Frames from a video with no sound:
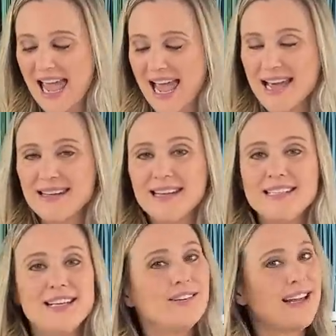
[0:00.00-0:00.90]
And
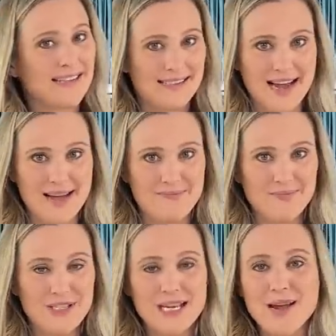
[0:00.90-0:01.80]
until next time,
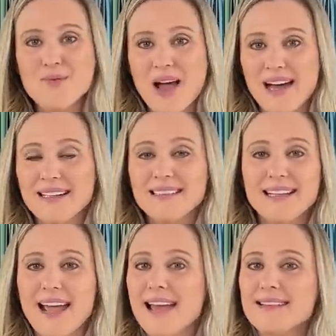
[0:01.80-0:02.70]
stay well
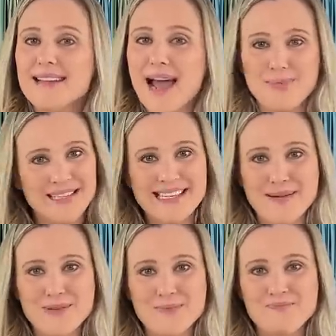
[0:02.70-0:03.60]
and happy
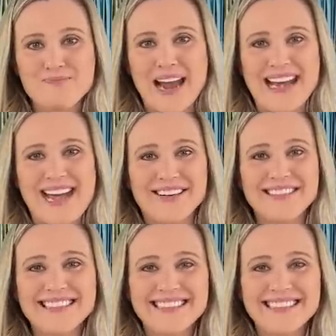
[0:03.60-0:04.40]
stamping. Bye now.